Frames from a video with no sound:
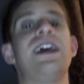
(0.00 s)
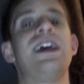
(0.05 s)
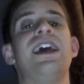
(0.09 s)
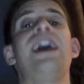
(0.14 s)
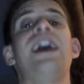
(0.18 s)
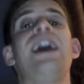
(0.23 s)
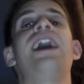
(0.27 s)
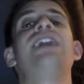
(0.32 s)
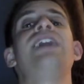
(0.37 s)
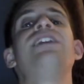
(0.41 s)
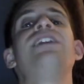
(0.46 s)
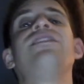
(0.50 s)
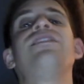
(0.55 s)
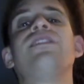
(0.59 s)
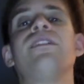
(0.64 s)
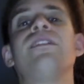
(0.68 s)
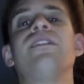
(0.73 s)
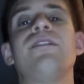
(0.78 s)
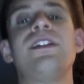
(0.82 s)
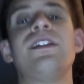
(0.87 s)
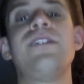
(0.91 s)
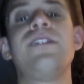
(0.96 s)
And he
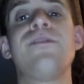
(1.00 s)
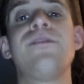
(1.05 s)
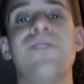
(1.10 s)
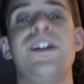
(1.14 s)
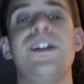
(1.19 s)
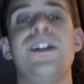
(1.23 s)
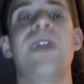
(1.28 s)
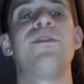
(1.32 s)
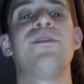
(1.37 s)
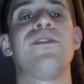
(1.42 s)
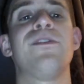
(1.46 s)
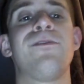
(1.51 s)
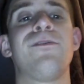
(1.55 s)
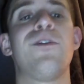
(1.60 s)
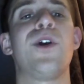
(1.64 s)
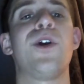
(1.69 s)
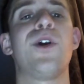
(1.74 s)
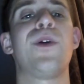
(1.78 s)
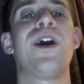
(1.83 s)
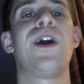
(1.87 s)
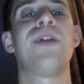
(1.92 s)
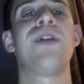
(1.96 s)
delivered the phenomenal
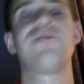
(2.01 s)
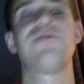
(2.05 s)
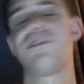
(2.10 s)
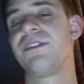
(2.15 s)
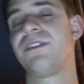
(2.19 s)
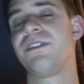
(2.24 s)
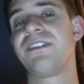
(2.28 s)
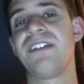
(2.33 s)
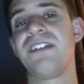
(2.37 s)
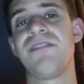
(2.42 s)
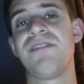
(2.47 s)
forearm to Xavier